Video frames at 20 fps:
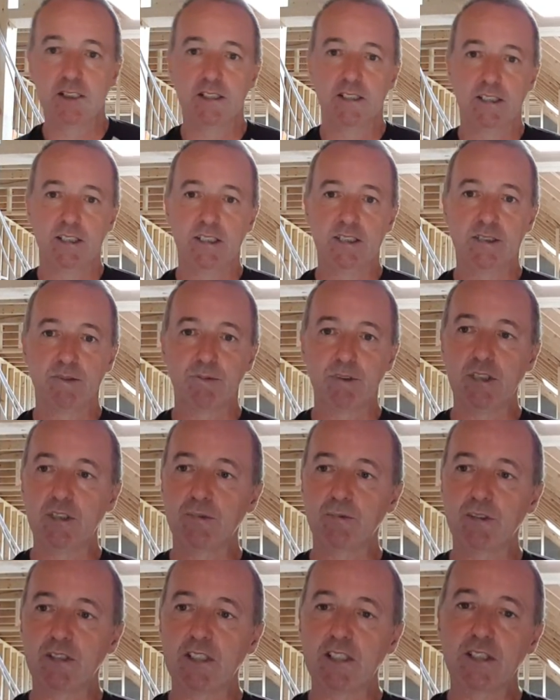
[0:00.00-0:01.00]
is we use
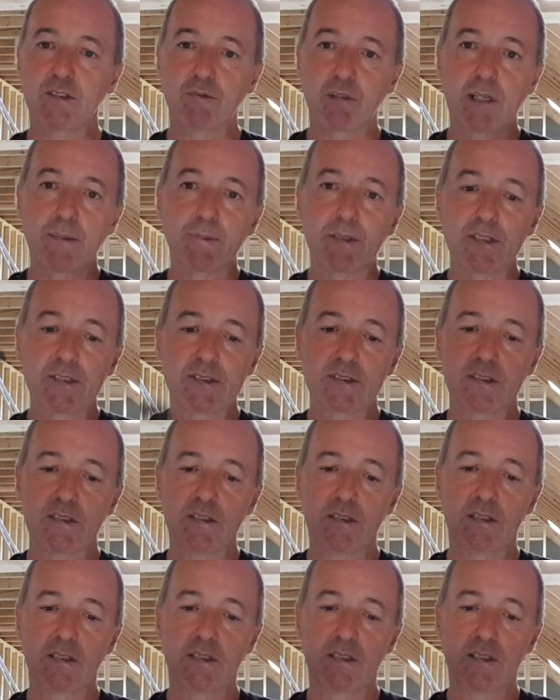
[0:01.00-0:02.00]
one of these reamers,
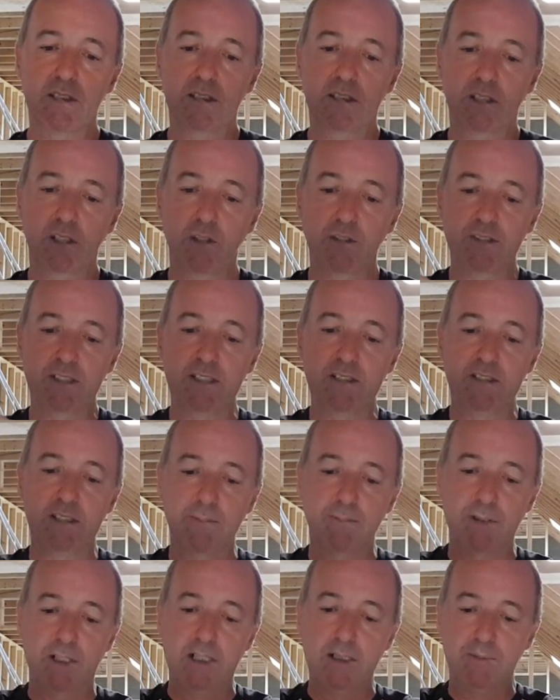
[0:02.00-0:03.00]
goes into the
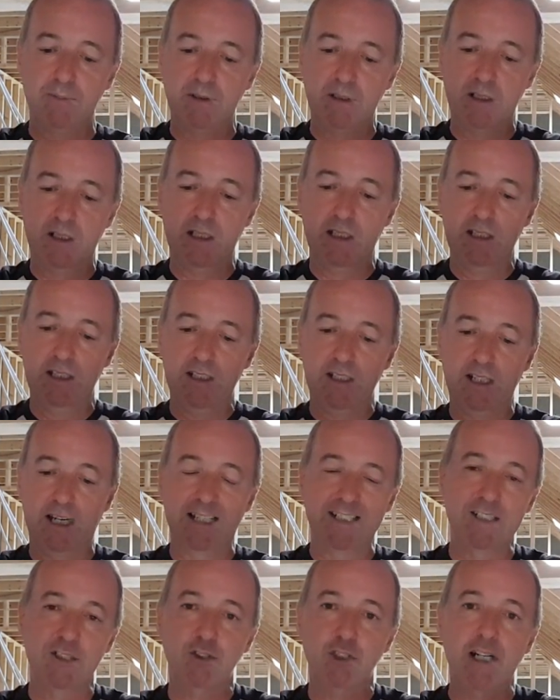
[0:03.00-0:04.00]
pipe and
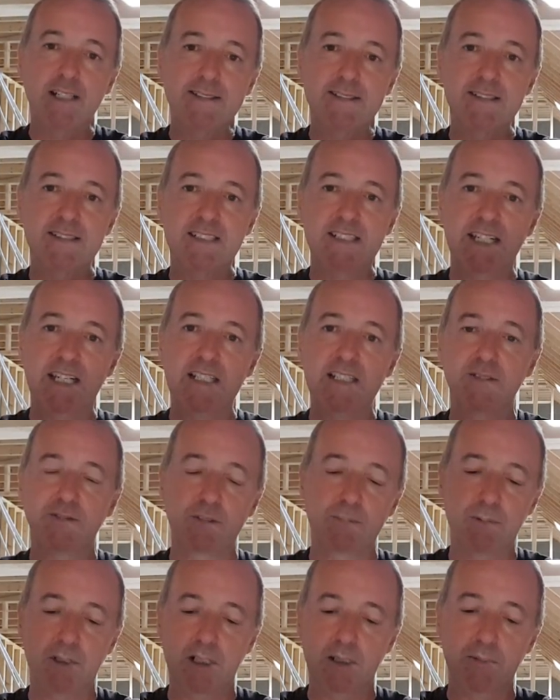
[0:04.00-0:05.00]
it dresses the end of the
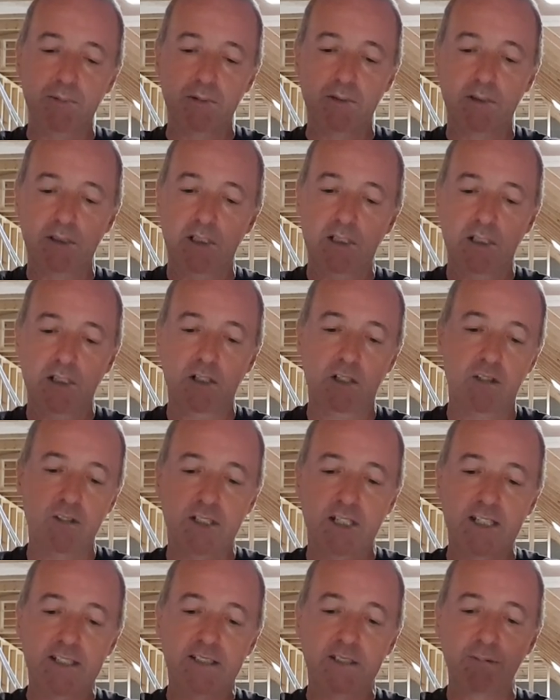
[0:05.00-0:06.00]
pipe.
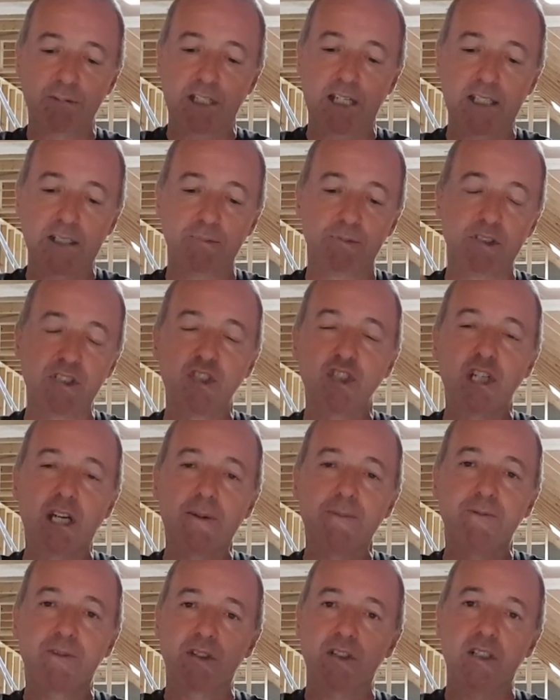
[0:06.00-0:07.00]
Okay, so we end up with a
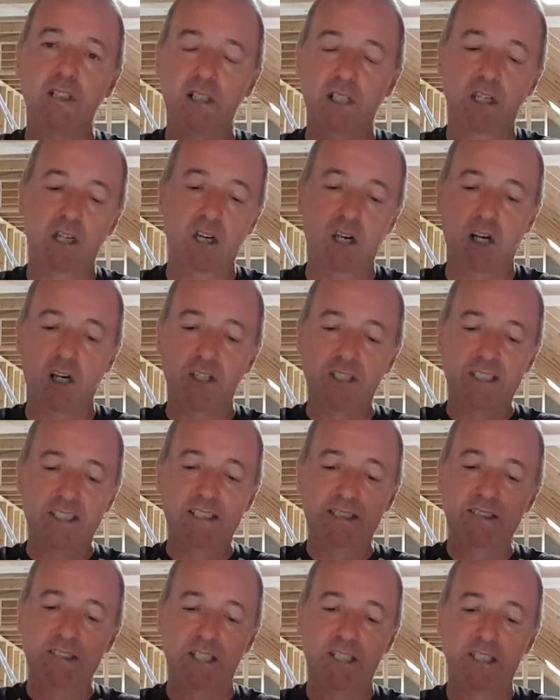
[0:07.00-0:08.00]
chamfer on the
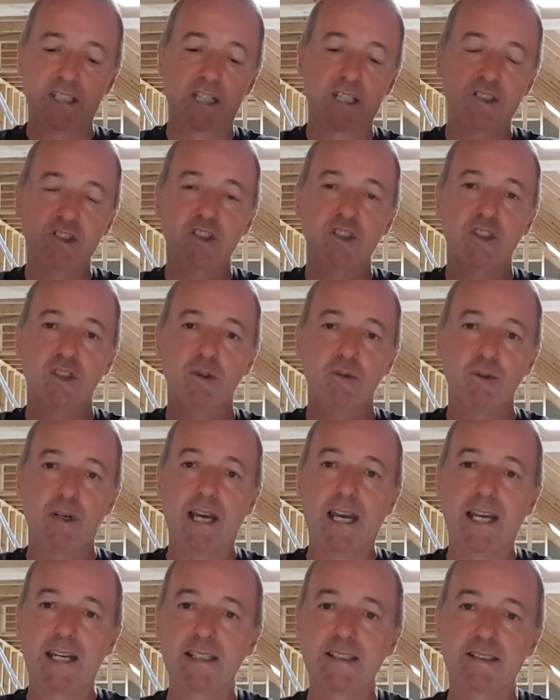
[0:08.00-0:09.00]
inside edge to
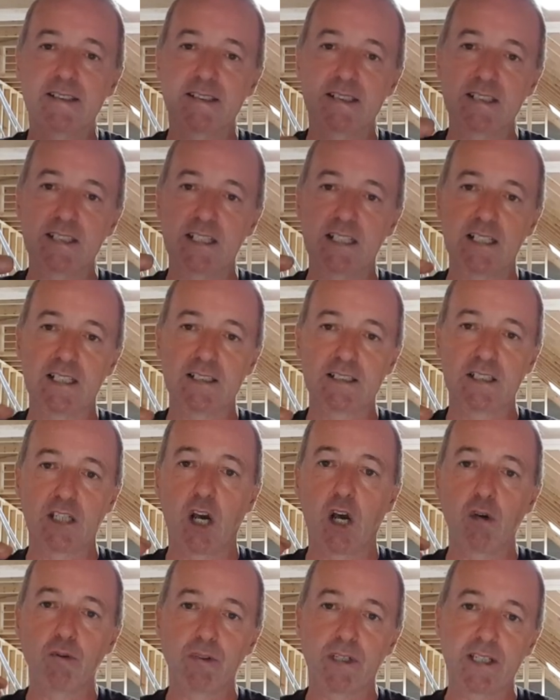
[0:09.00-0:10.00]
aid the
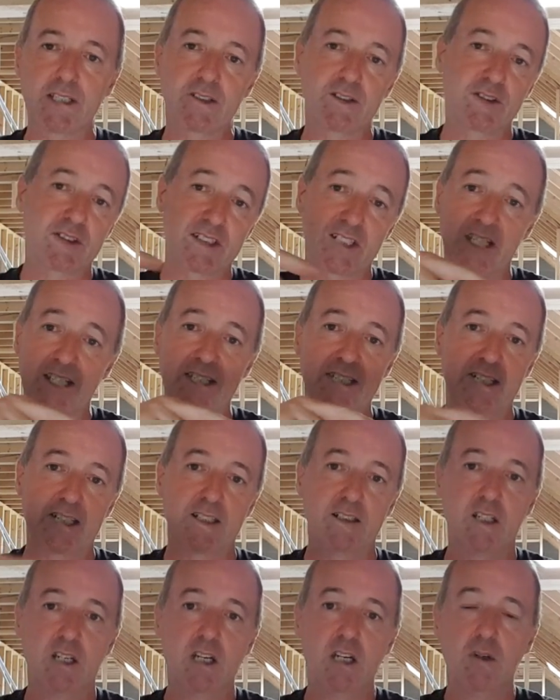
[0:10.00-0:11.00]
O-ring to slide in
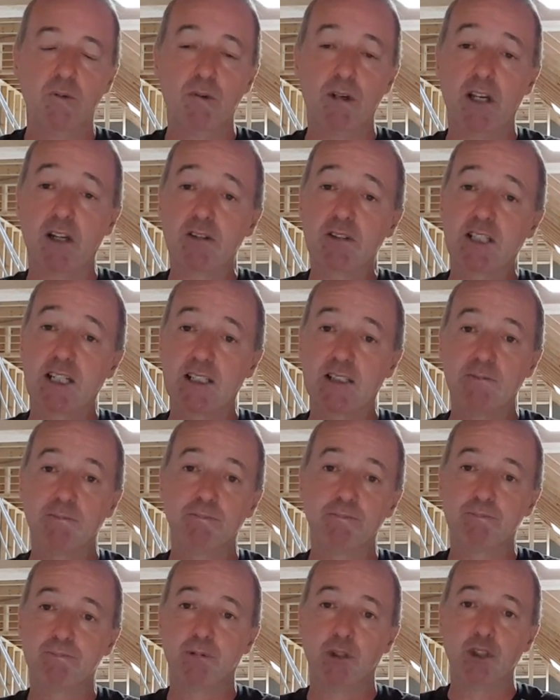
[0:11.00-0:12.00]
without getting
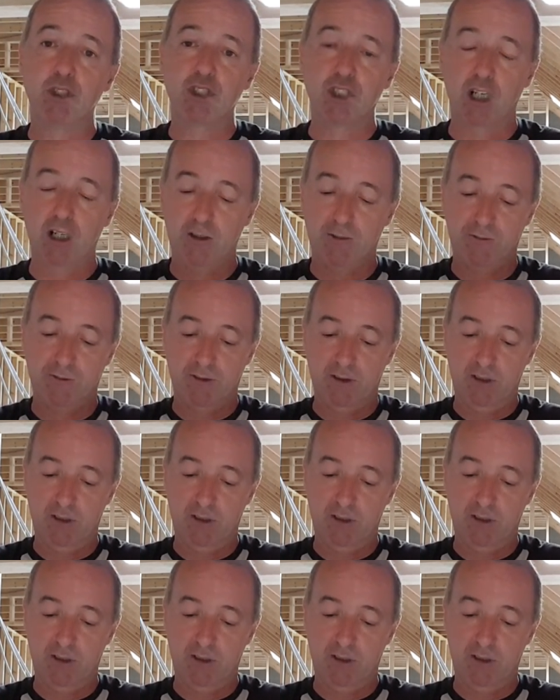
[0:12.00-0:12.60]
pushed off.